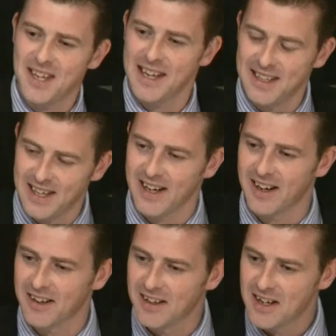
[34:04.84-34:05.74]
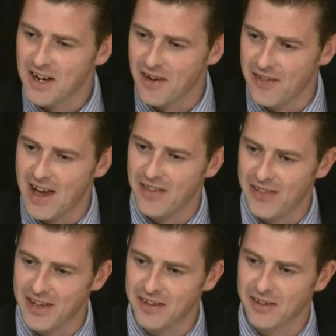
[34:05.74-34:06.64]
take care of that
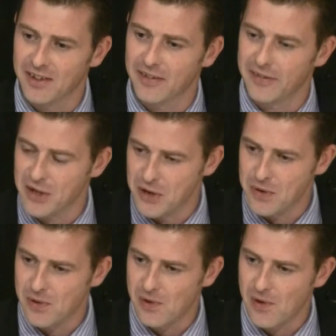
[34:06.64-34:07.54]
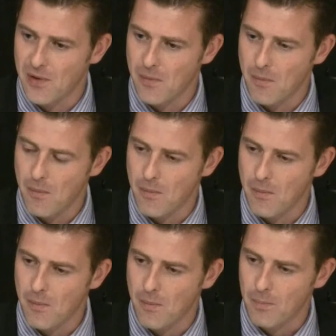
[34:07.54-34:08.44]
thing for you.
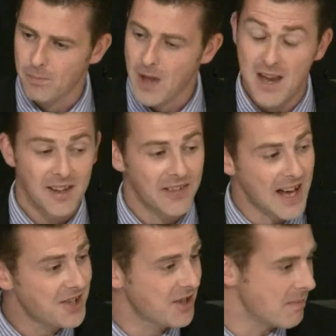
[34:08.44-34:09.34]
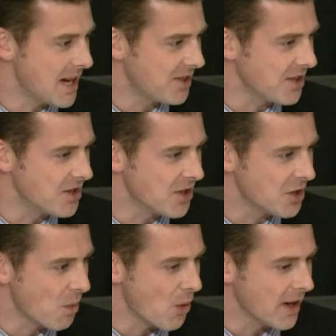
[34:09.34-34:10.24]
That's the message
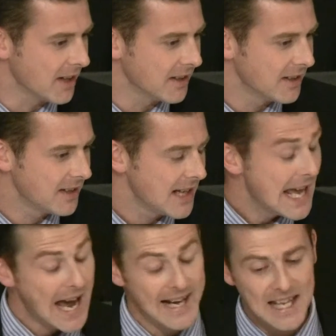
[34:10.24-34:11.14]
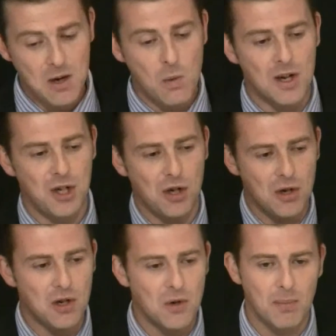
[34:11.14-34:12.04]
this morning. And he wants
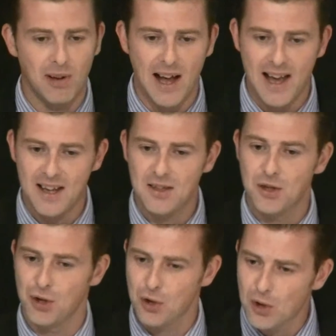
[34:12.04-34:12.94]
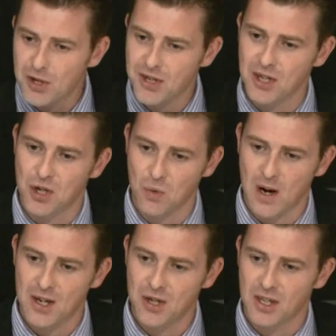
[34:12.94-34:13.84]
you to apply it to your
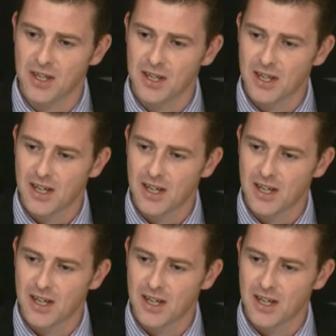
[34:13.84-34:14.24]
situation